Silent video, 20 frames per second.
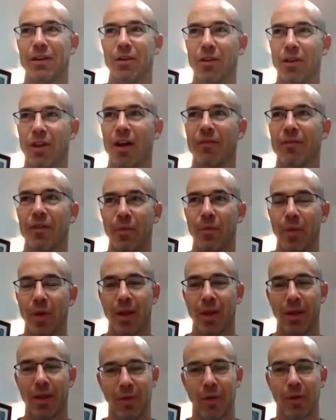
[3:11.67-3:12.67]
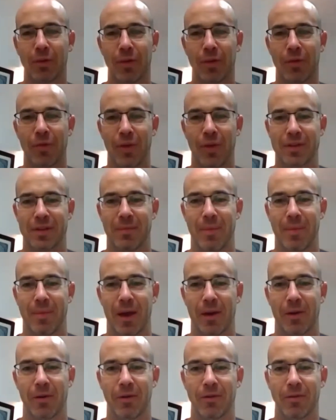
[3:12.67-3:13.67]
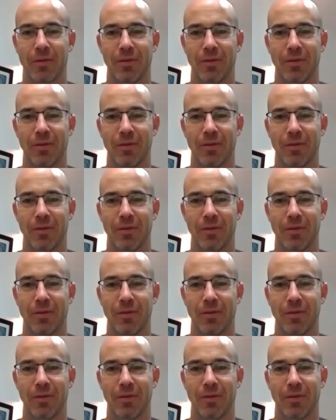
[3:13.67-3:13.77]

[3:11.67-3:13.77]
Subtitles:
love are really the only things that matter.